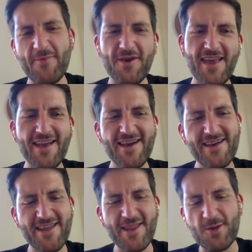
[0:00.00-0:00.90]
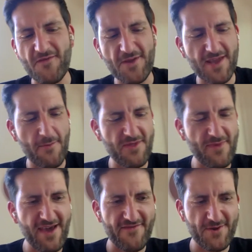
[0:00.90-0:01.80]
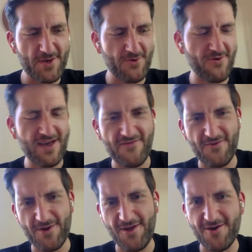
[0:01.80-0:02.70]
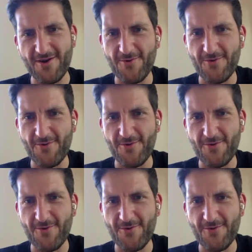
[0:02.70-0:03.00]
like booking an interview time with me after school after a long,